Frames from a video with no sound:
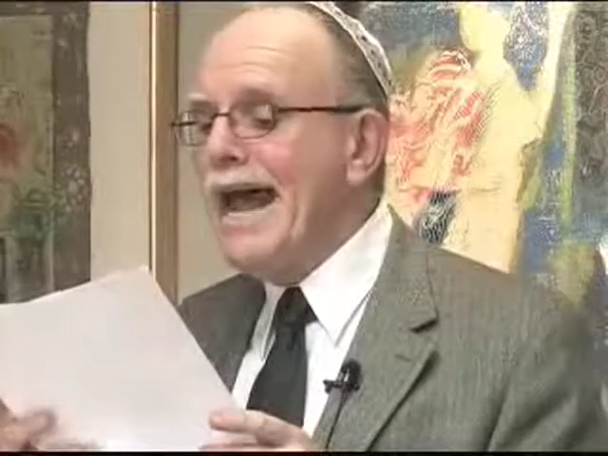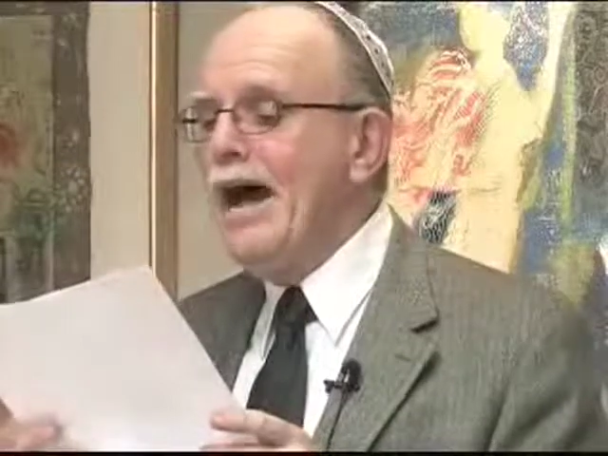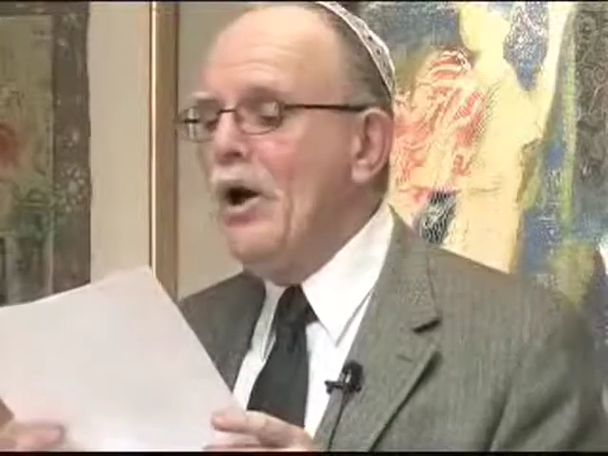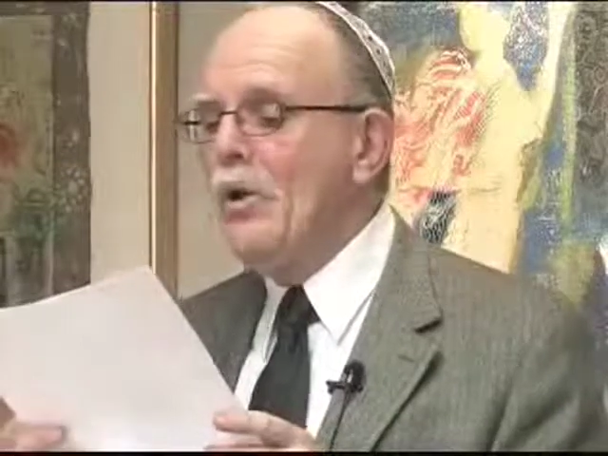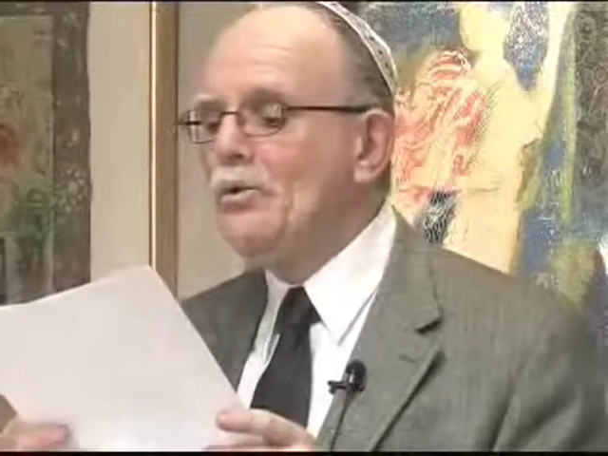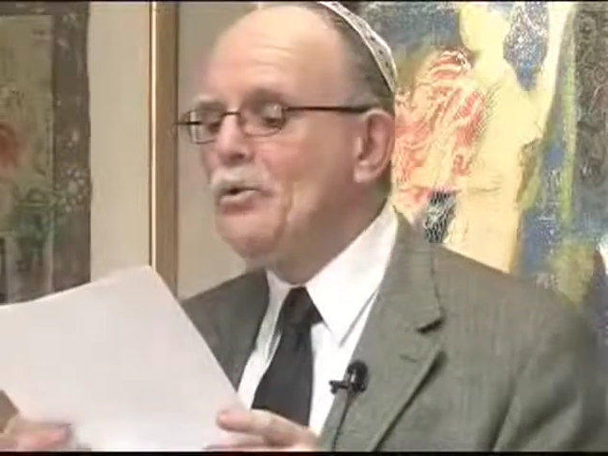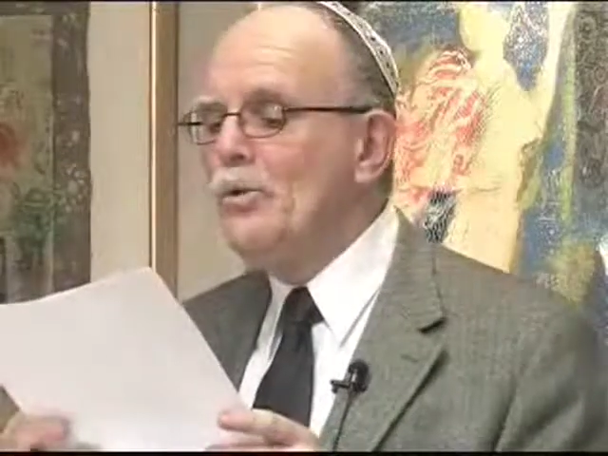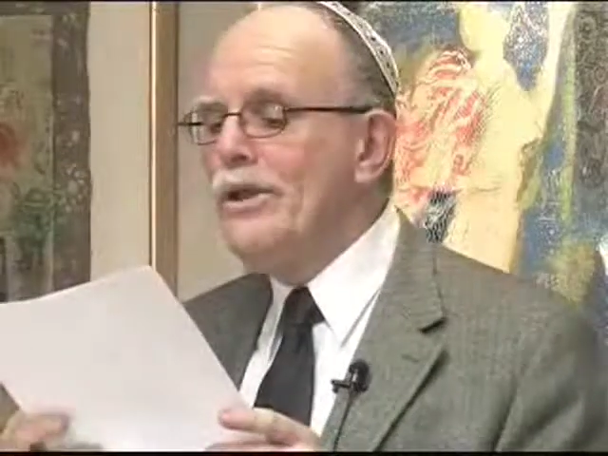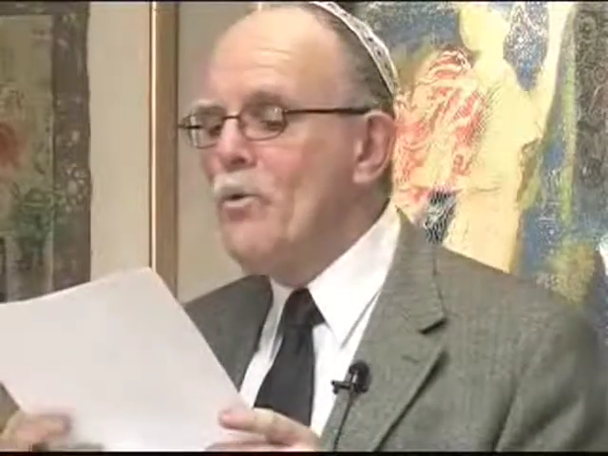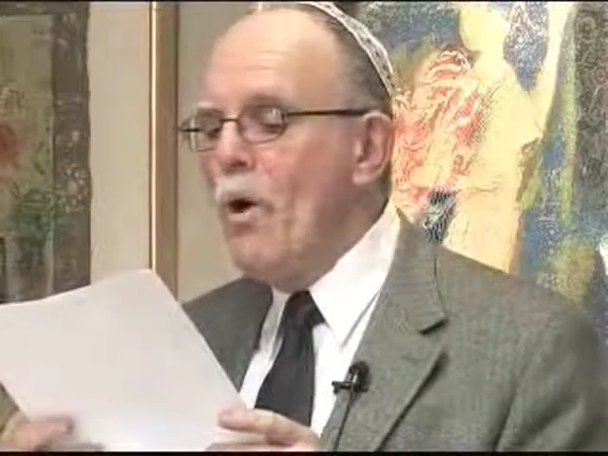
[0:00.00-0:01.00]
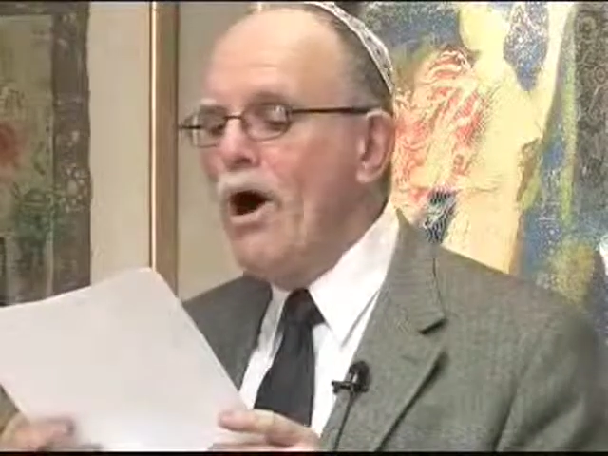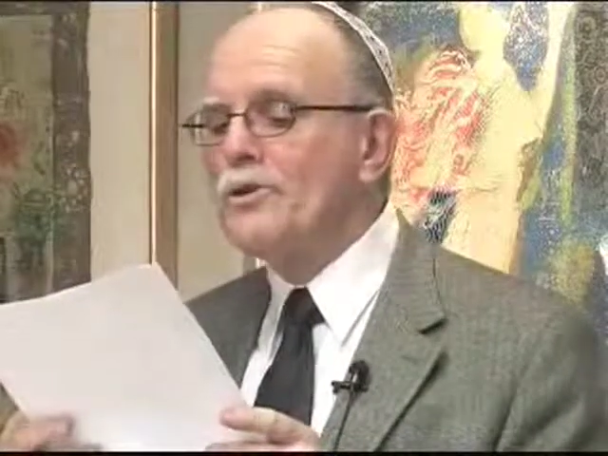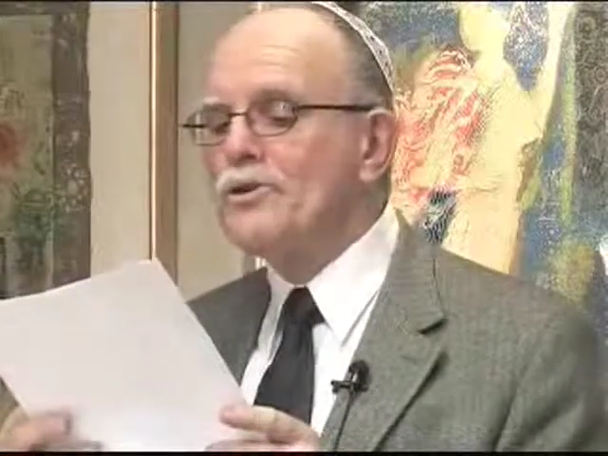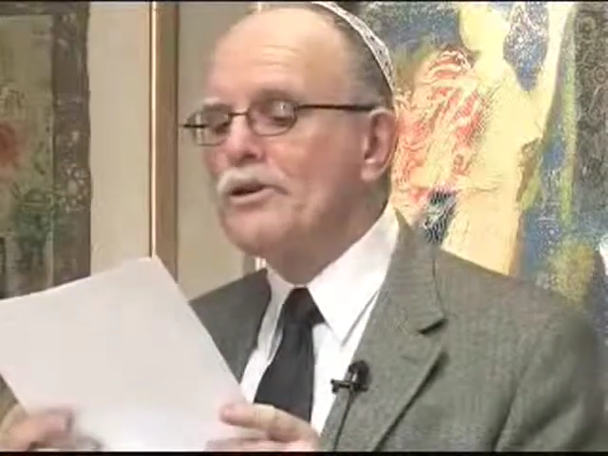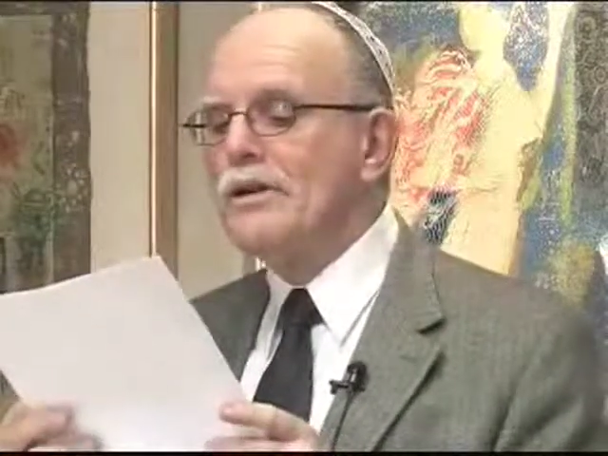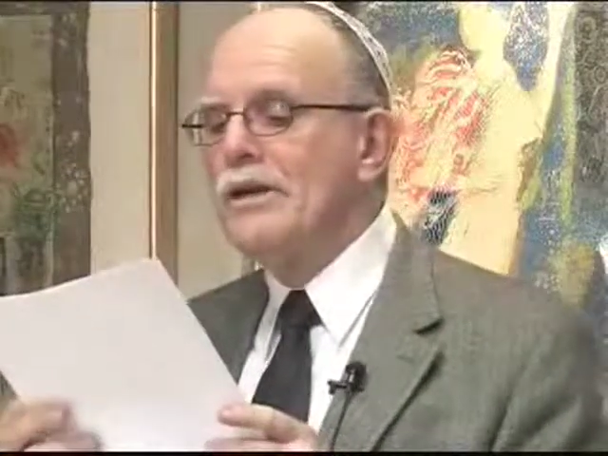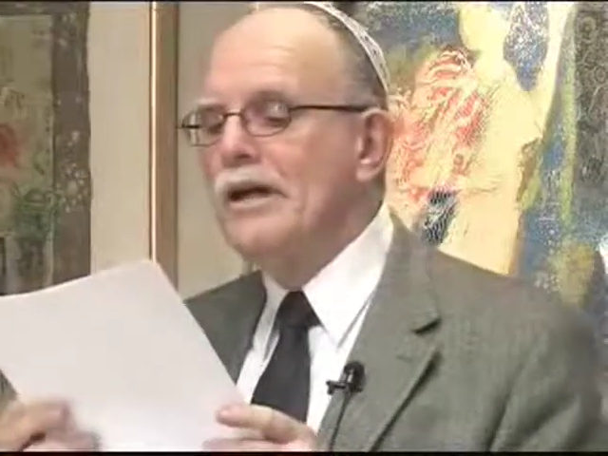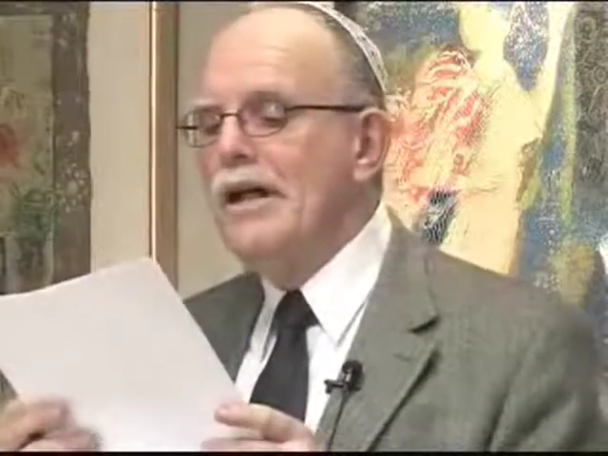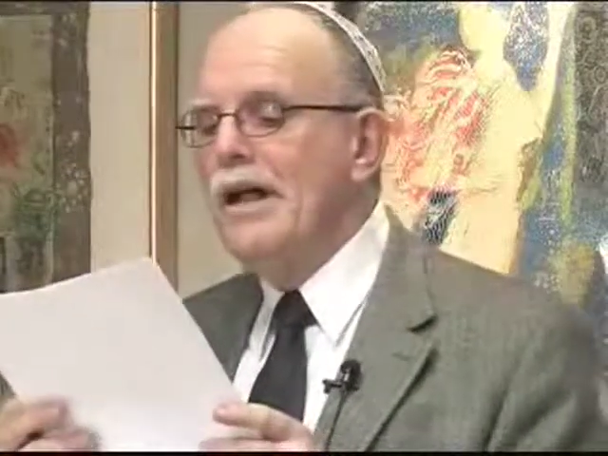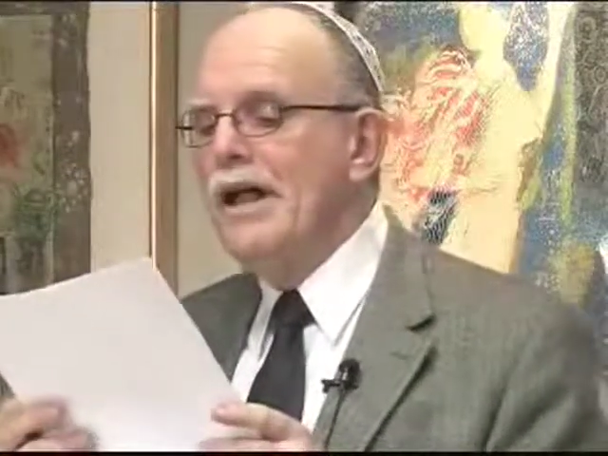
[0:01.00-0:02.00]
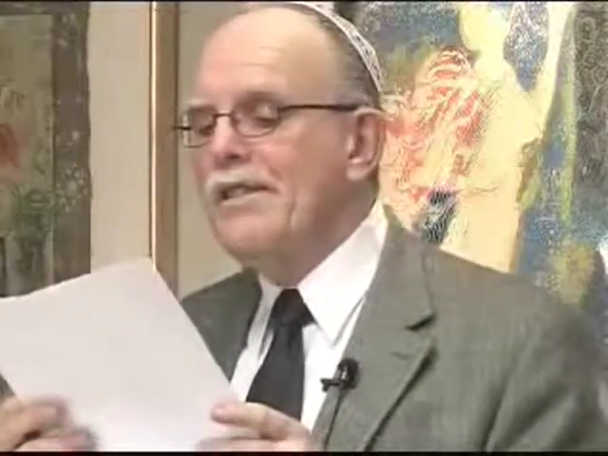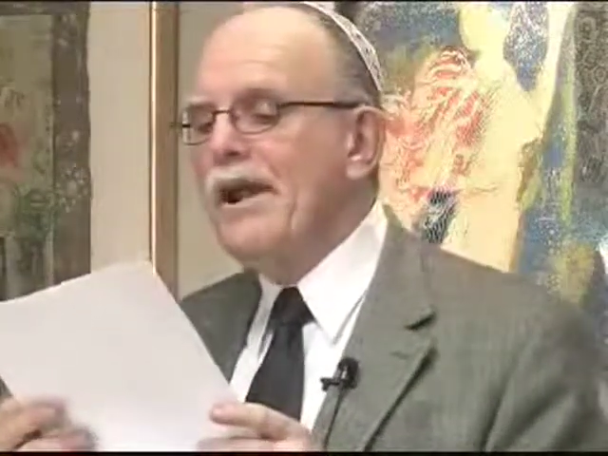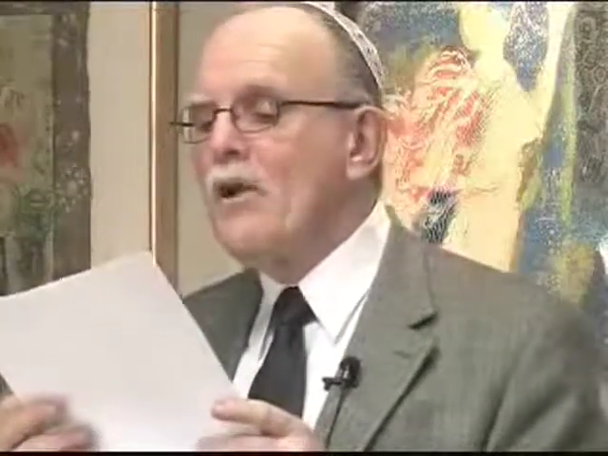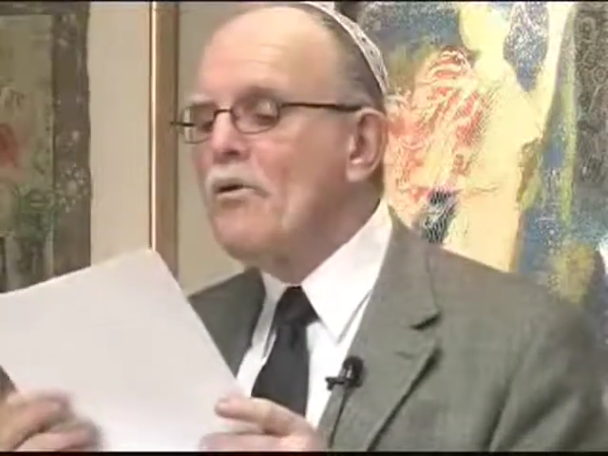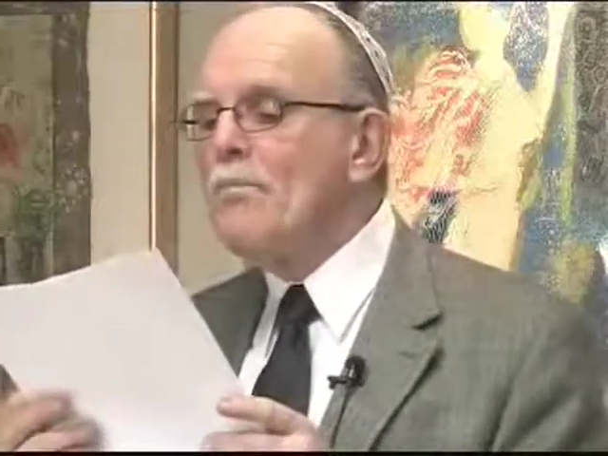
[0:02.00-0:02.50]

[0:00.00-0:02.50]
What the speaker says: towel newly washed that I